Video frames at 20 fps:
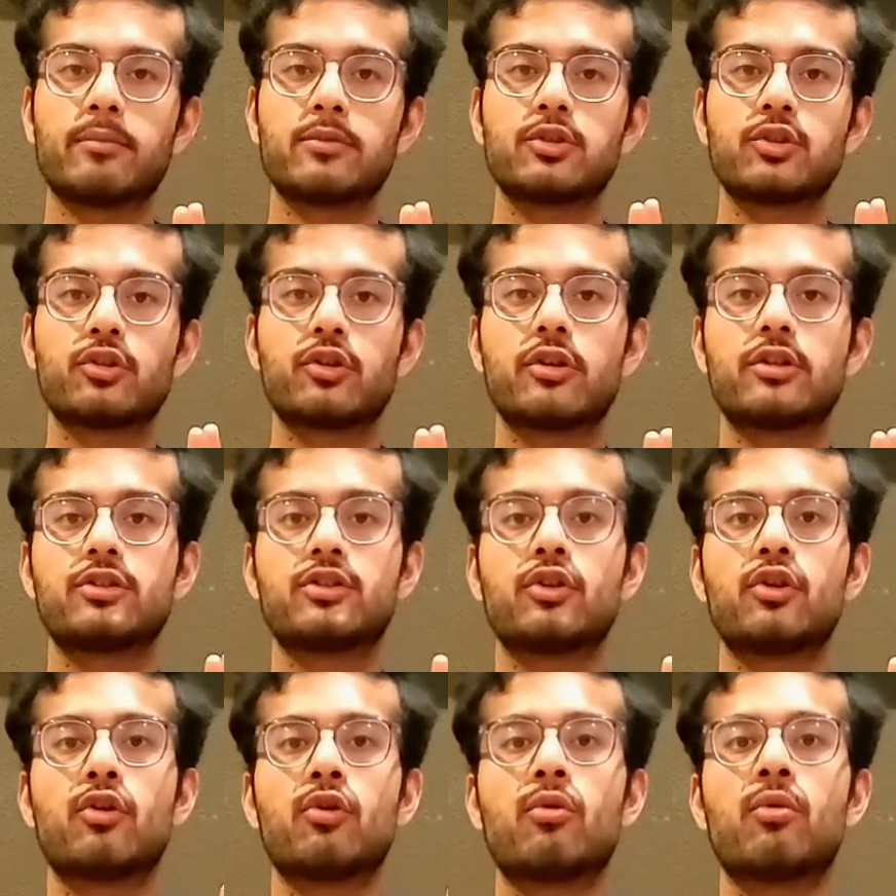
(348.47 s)
So there's
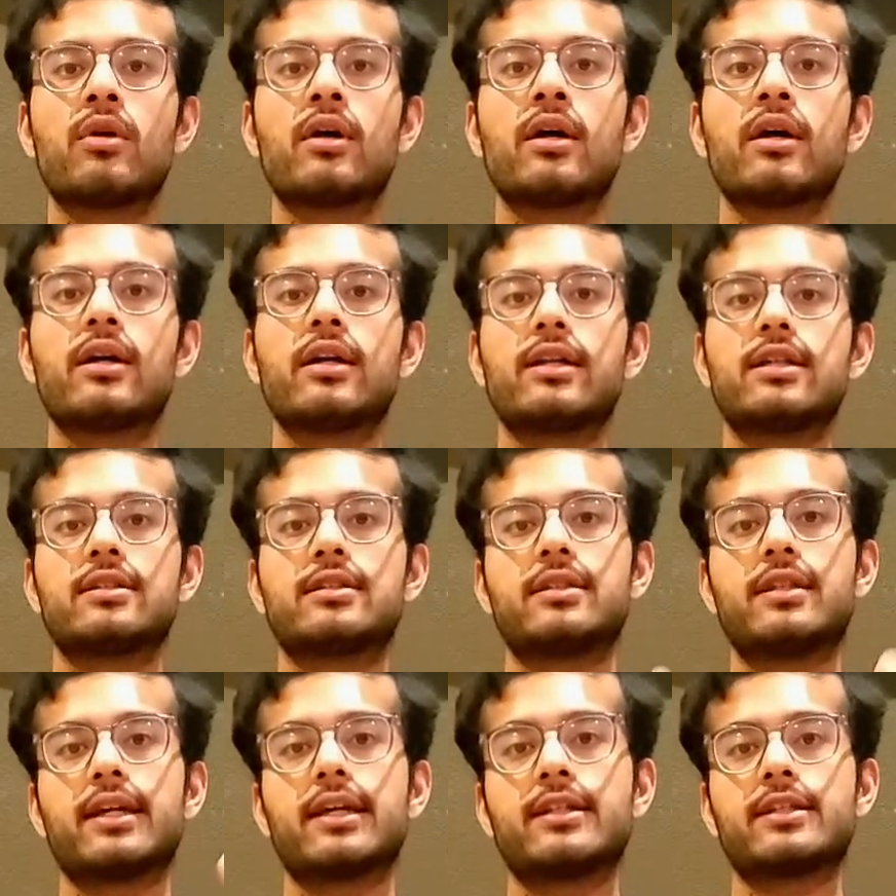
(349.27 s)
no
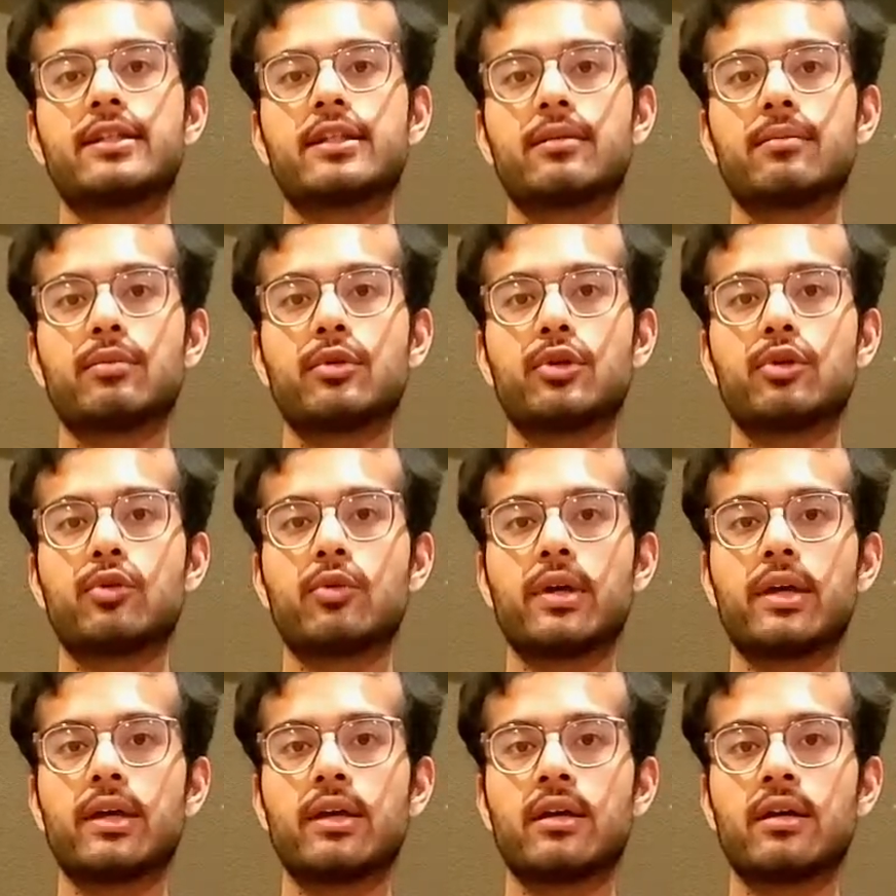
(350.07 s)
distinction
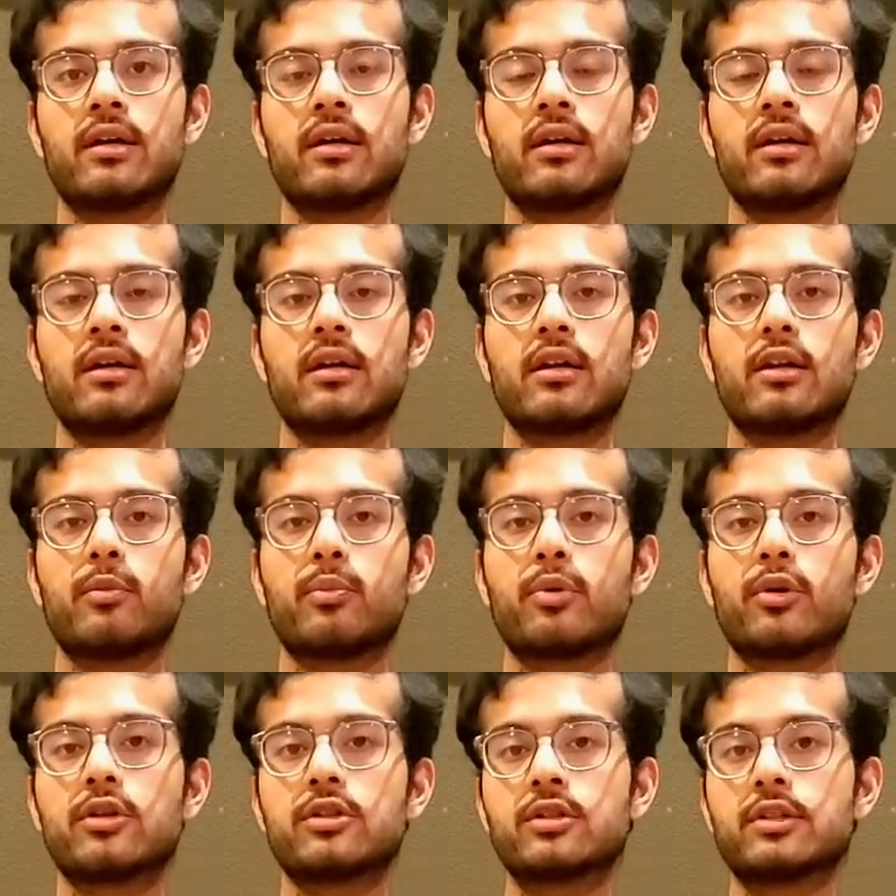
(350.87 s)
between the
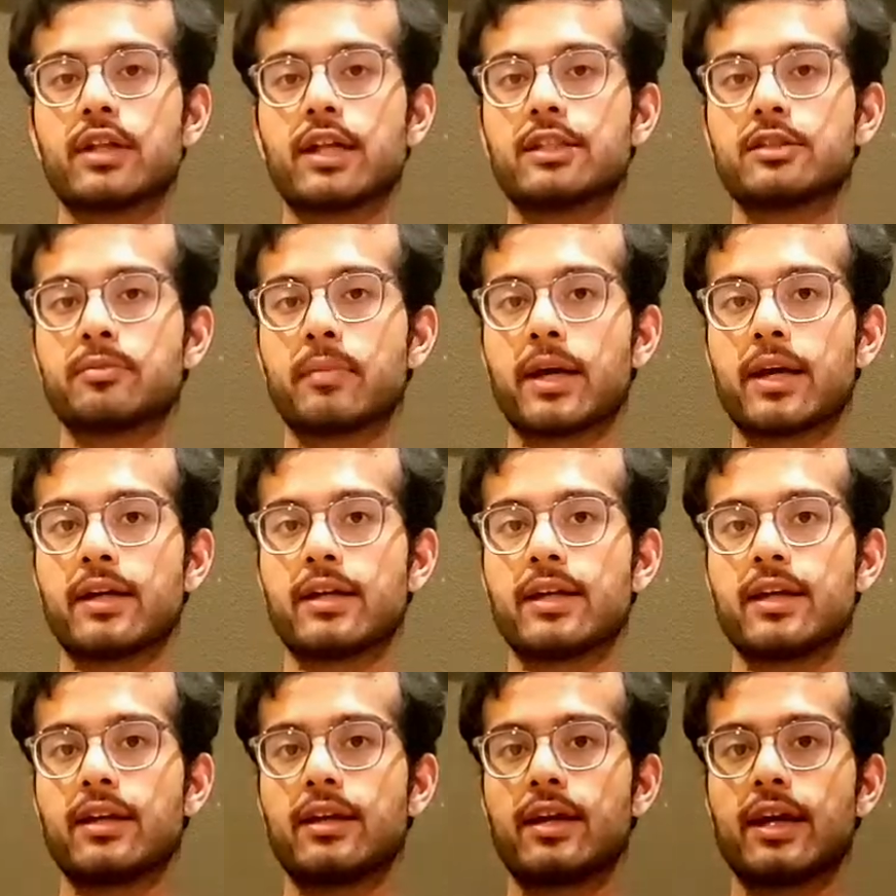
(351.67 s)
person that's
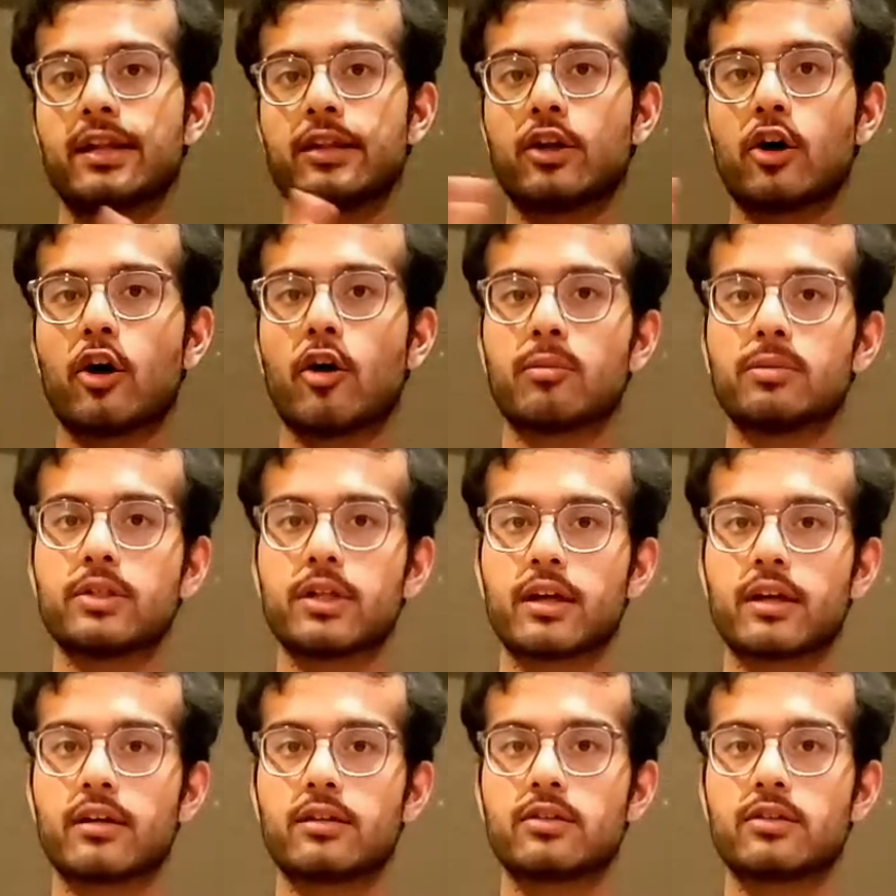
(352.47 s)
meditating and the object.